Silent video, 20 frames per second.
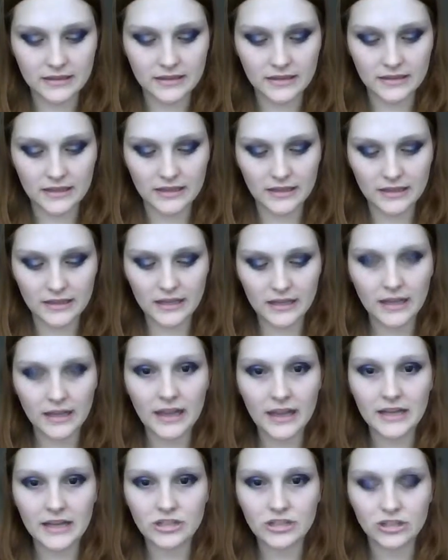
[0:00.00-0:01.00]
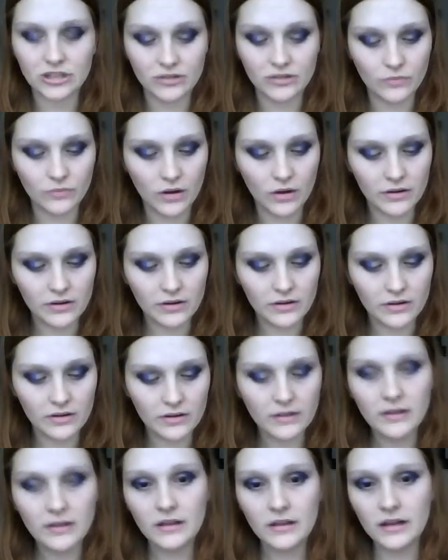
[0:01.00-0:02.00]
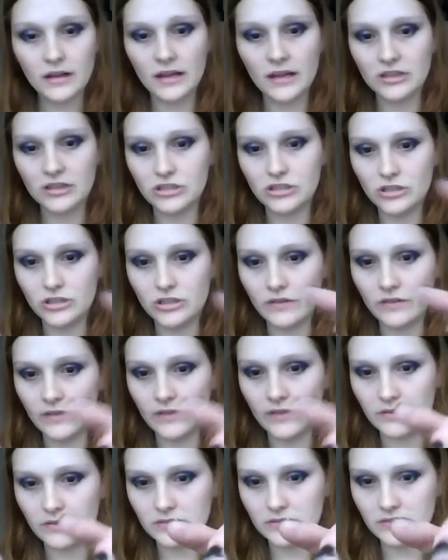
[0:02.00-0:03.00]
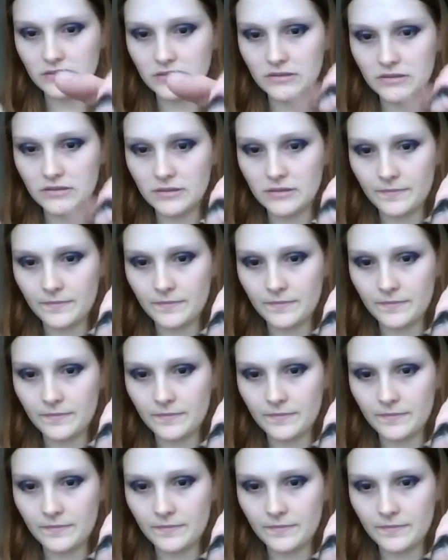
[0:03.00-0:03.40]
the Collection one, Collection 2000.